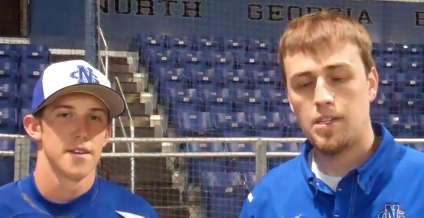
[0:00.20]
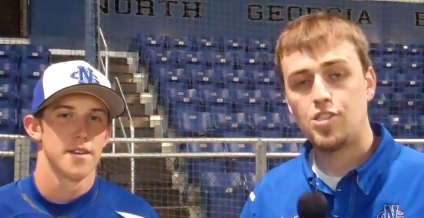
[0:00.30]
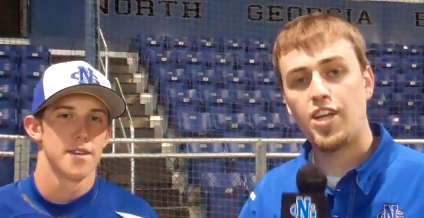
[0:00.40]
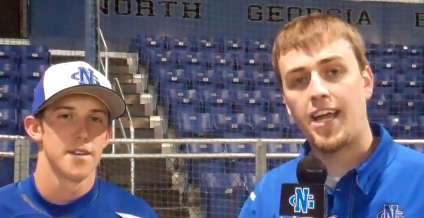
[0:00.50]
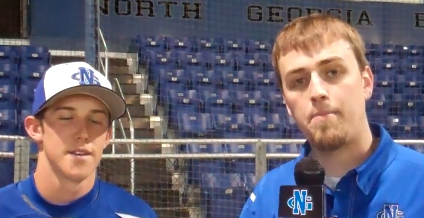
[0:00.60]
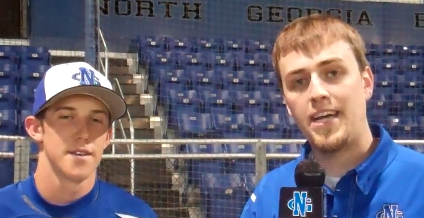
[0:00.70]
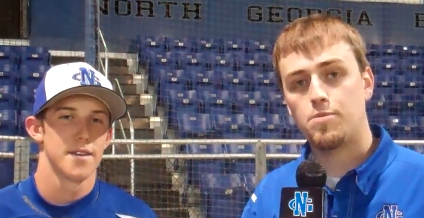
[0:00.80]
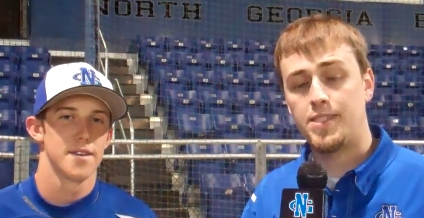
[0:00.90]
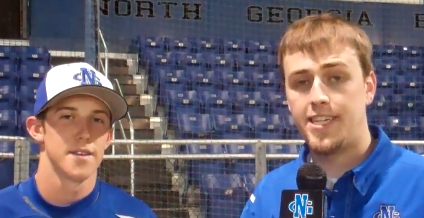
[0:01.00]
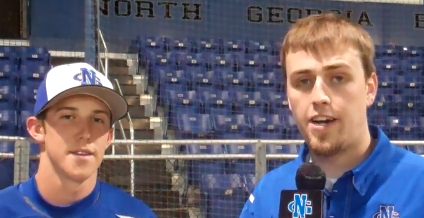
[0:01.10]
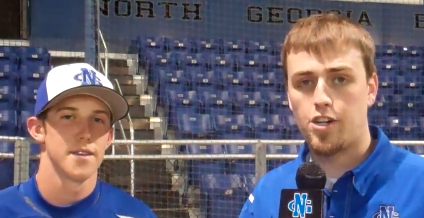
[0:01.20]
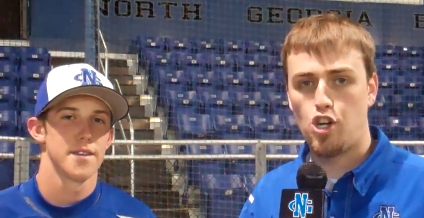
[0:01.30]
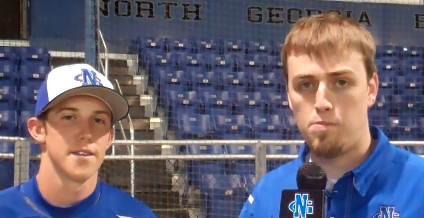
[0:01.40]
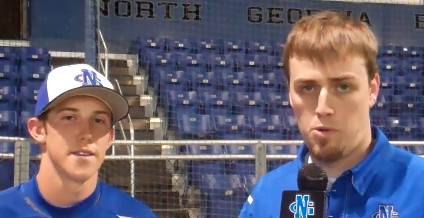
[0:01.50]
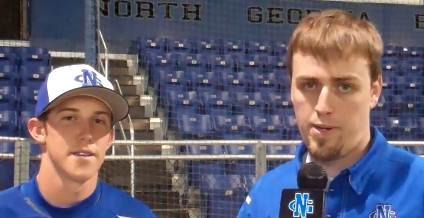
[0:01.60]
Speaker 1: Second baseman Derek
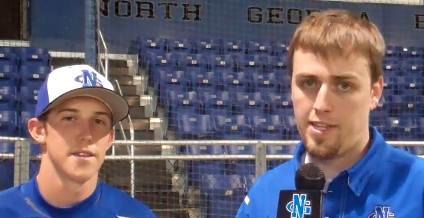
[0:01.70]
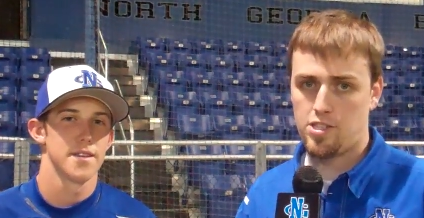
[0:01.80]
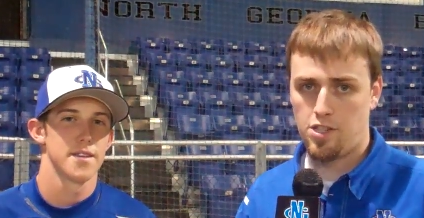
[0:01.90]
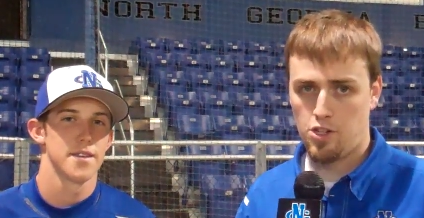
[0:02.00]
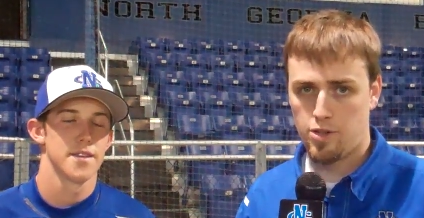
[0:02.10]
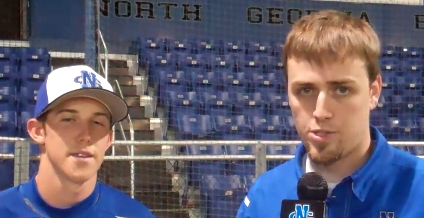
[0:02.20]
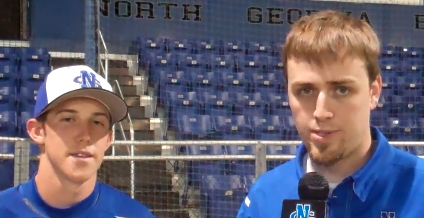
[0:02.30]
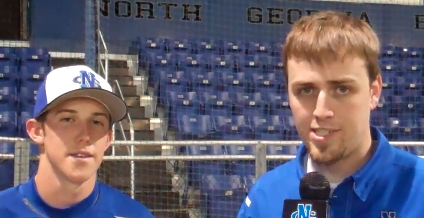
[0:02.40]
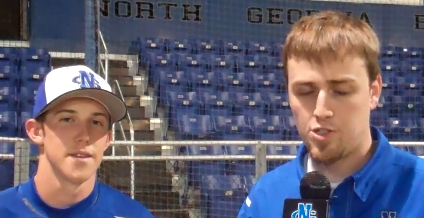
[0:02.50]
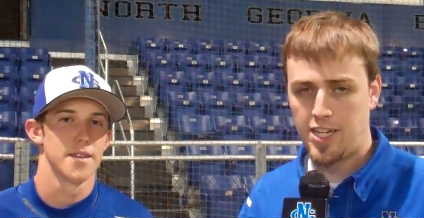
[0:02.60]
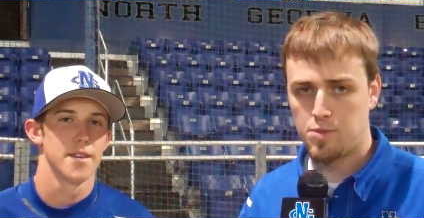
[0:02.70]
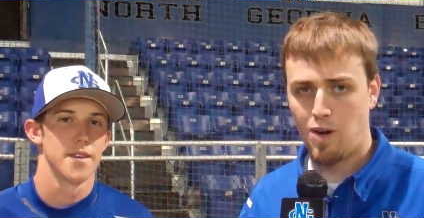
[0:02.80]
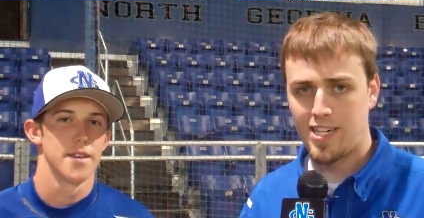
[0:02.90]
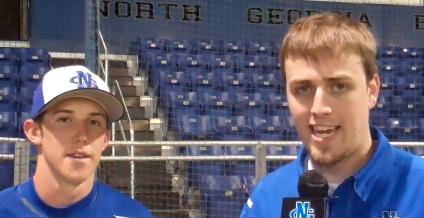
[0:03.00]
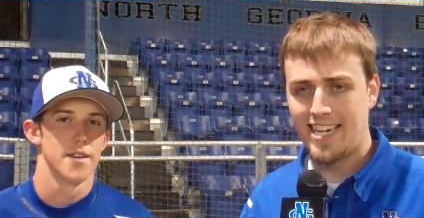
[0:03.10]
Hooper with us on the North Georgia Saints
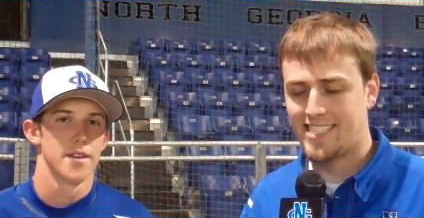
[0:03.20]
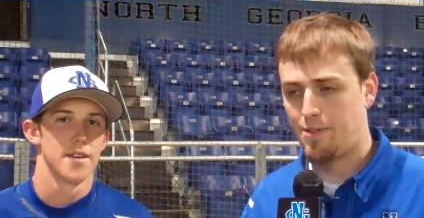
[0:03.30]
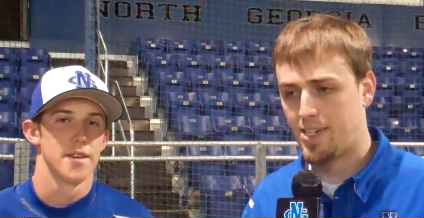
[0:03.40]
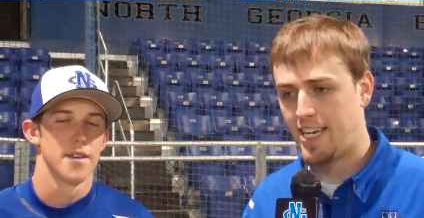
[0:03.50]
Broadcast Network.